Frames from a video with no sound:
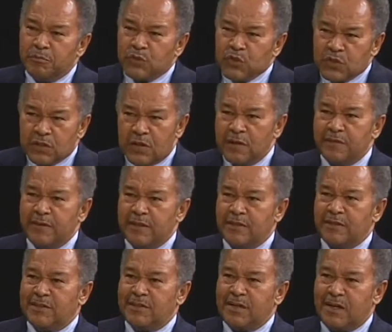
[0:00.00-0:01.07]

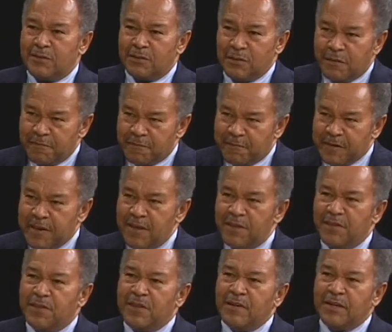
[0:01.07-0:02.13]
service, I saw
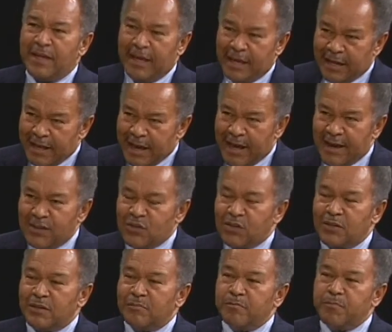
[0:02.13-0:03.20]
faith in
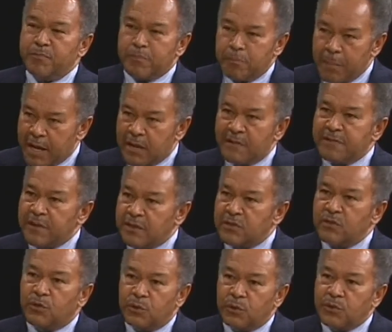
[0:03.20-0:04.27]
action
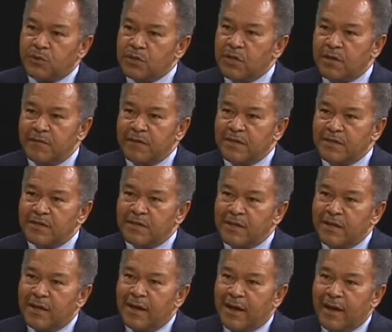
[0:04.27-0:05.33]
manifest through service.
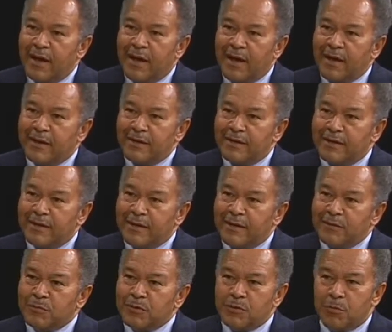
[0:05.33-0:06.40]
And
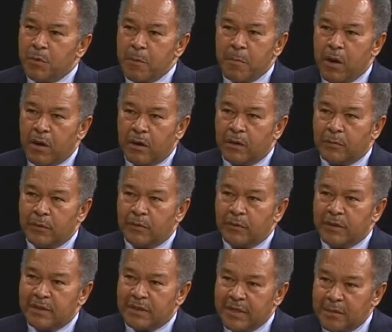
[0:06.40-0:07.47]
it was a remarkable
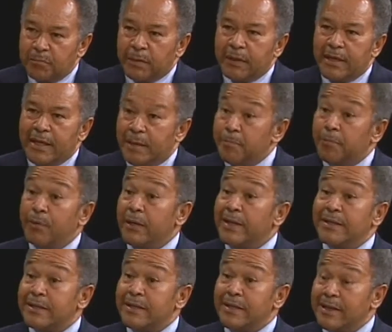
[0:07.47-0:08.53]
and deeply
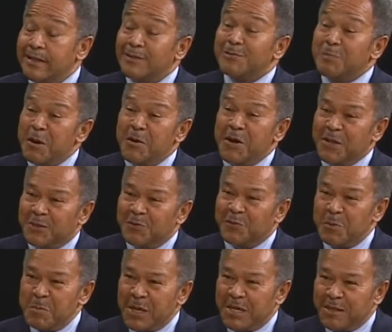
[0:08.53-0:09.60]
imprinting experience
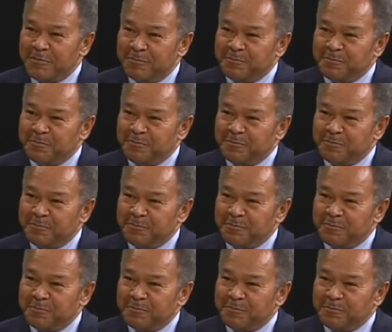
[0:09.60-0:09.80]
for me.